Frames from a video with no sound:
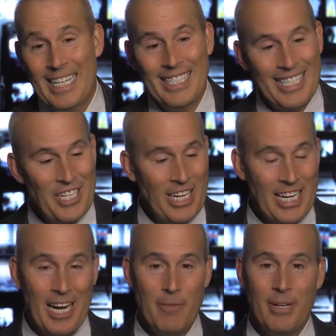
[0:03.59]

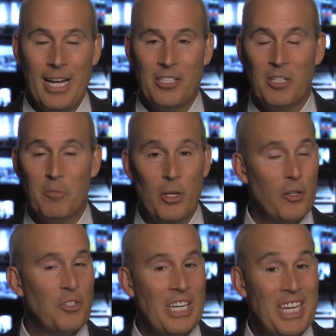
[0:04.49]
TJ, I'm not someone
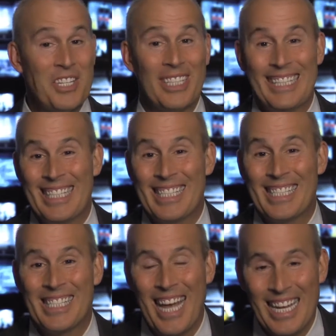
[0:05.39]
who's easily
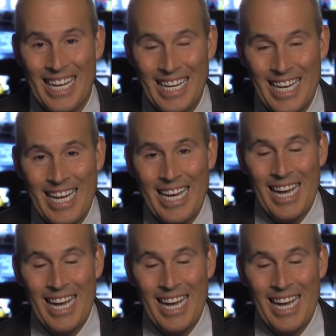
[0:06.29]
excited.